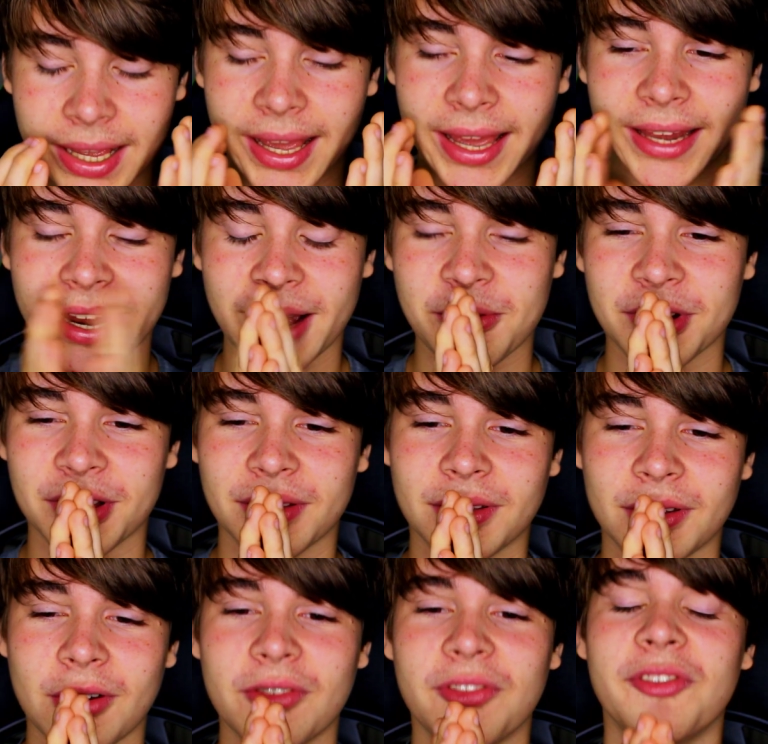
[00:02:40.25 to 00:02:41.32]
And I was
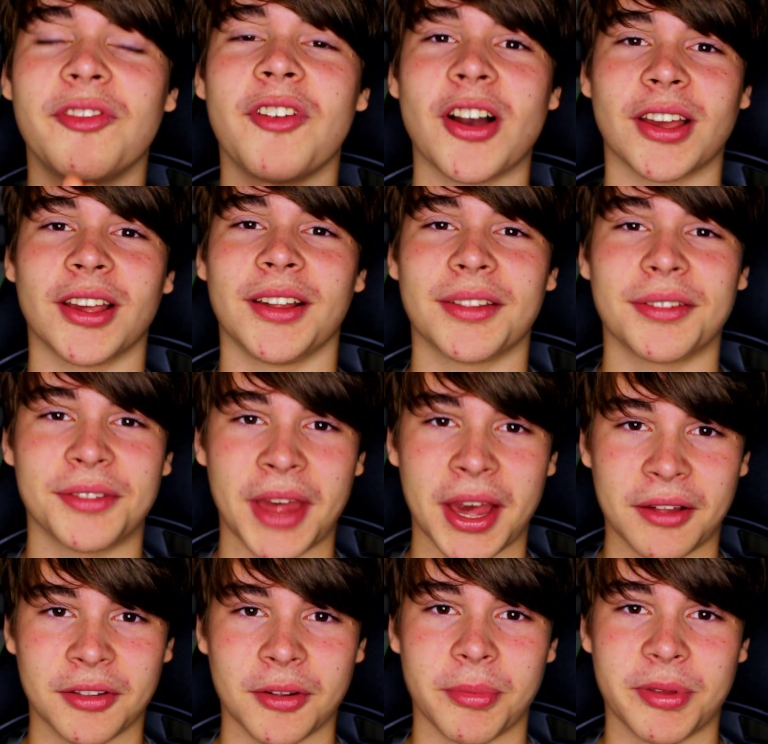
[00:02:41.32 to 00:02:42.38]
so fucking
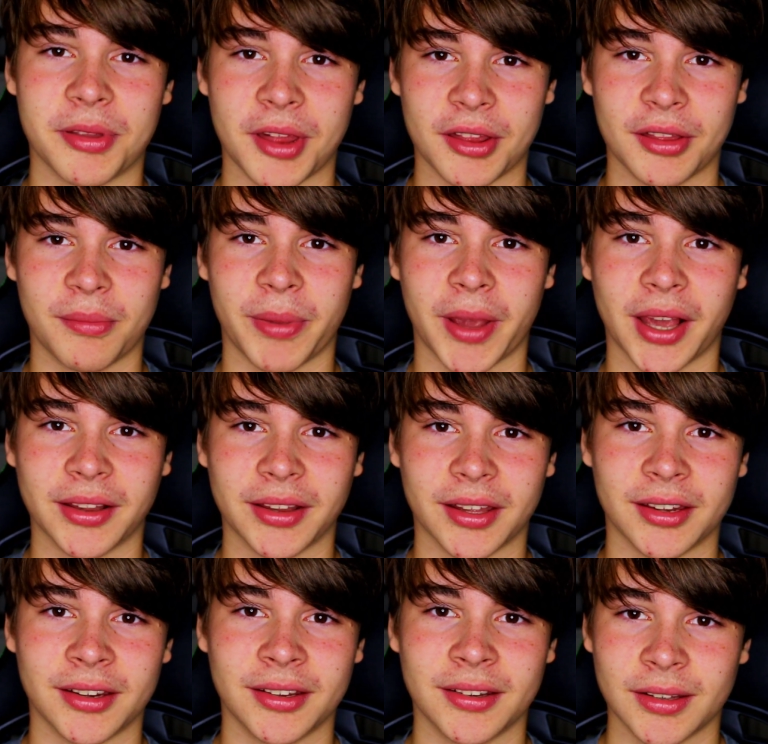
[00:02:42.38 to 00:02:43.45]
sex obsessed back
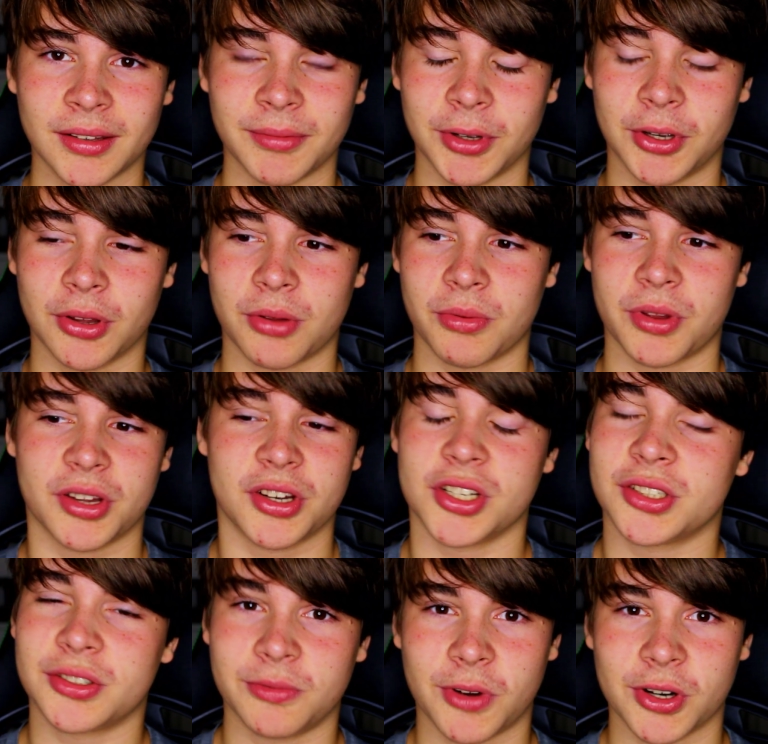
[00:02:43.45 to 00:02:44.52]
then. Because I was
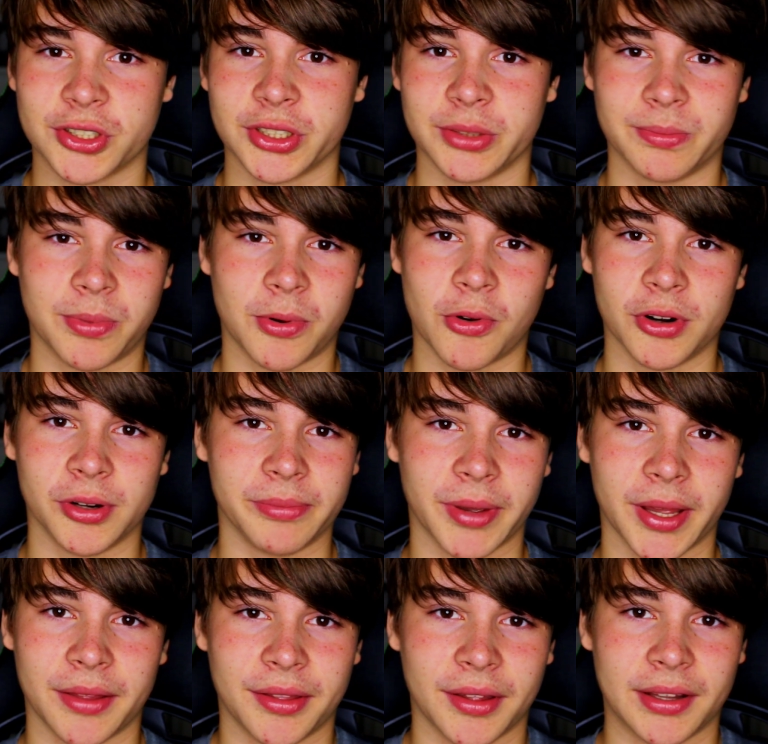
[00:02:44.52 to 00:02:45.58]
just watching porn
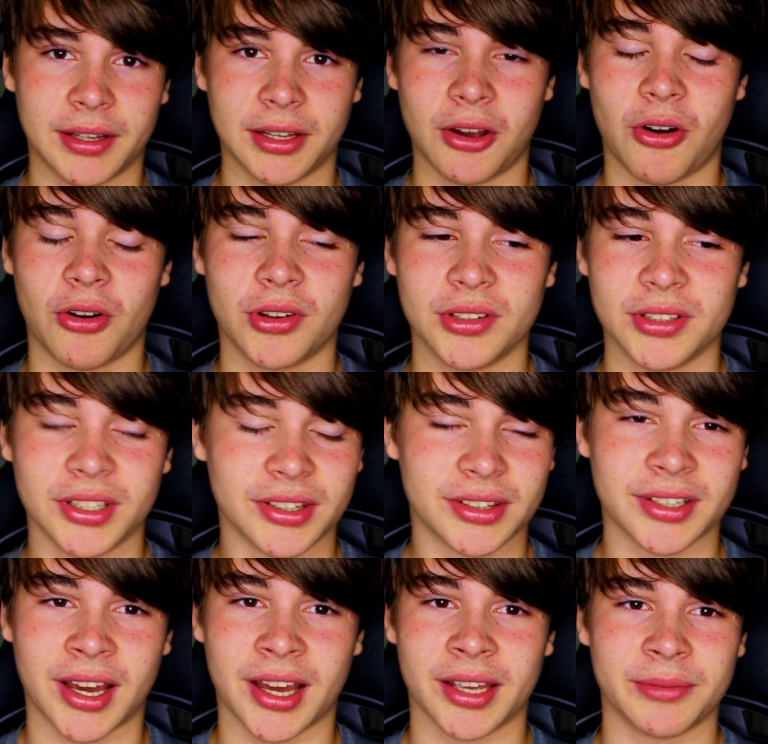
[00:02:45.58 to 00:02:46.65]
basically all the
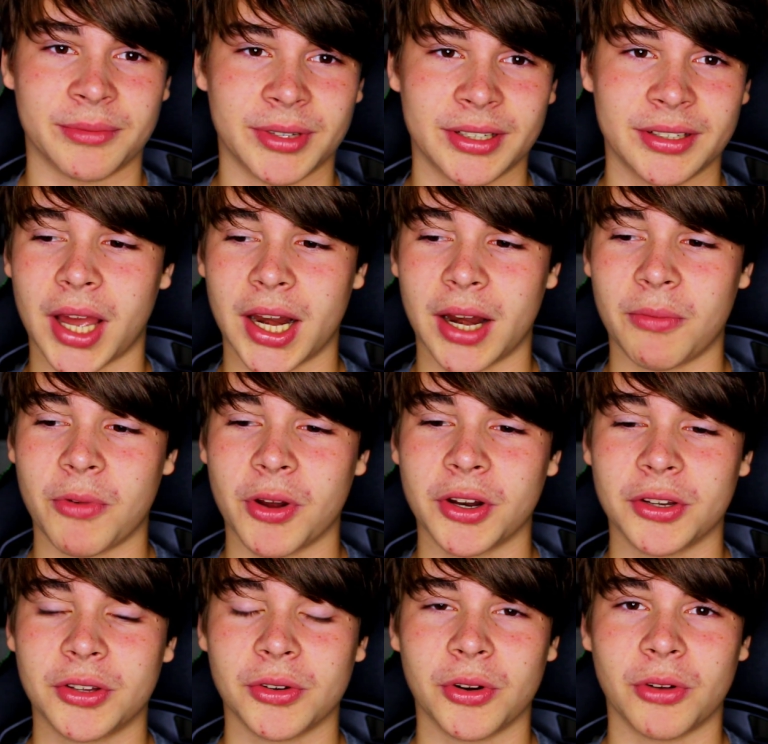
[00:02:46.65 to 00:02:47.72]
time. And I
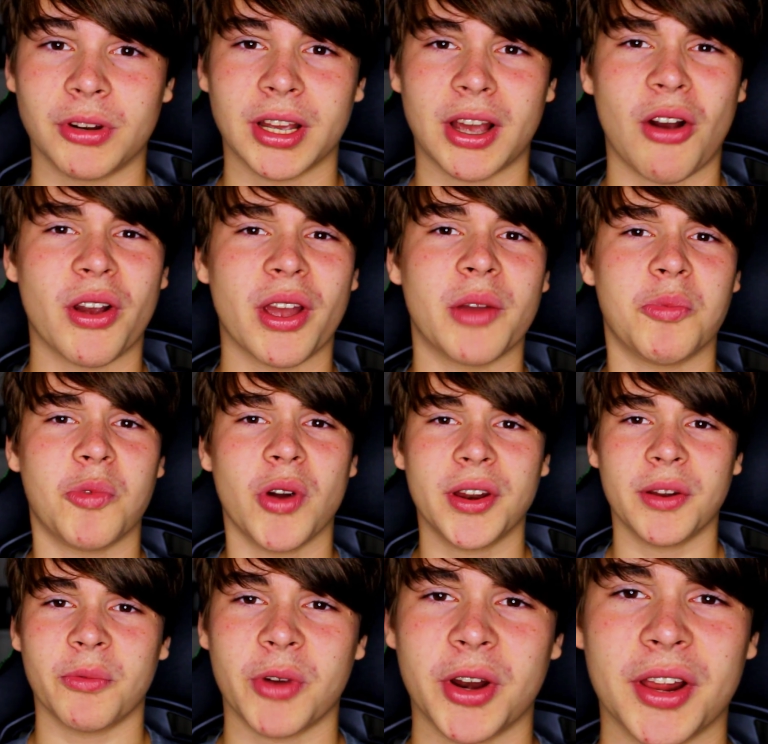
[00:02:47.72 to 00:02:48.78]
wanted to know like, okay,
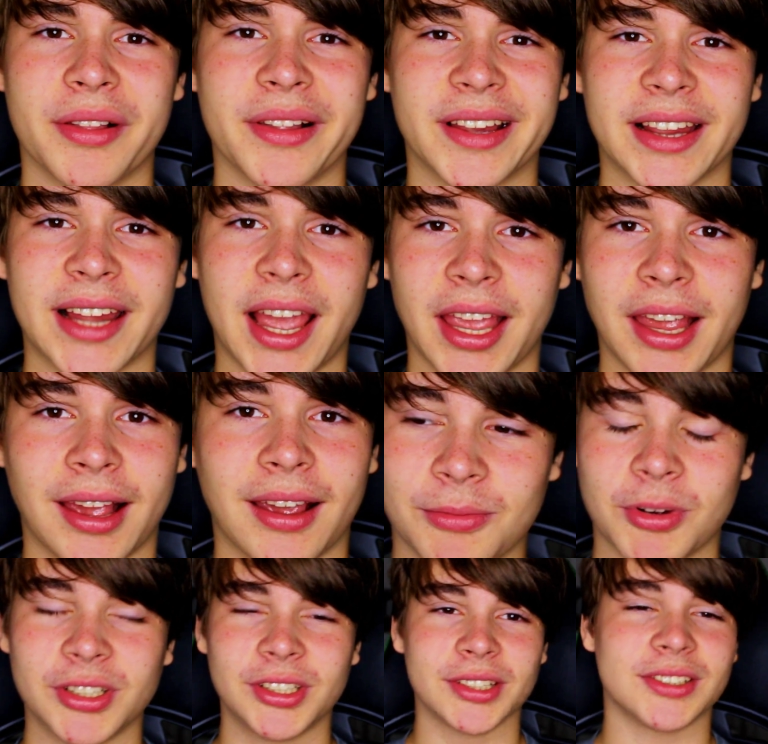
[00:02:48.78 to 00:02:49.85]
what is it like?
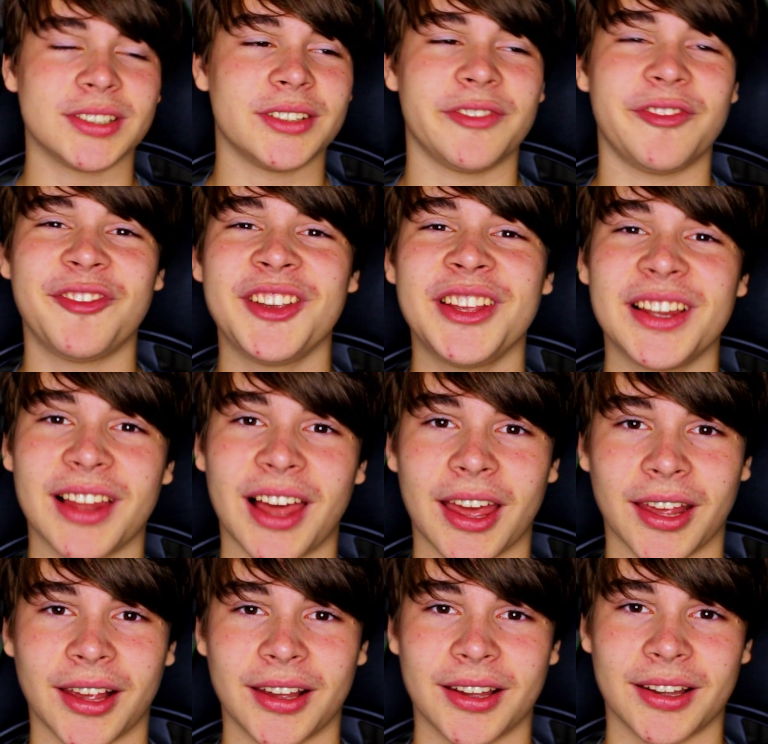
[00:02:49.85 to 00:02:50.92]
What does it feel
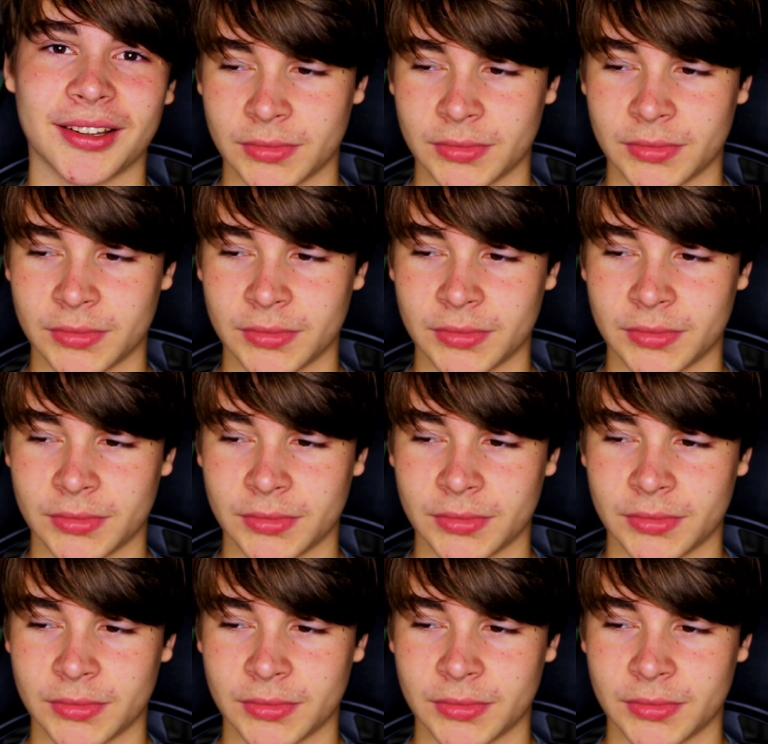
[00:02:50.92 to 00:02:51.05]
like?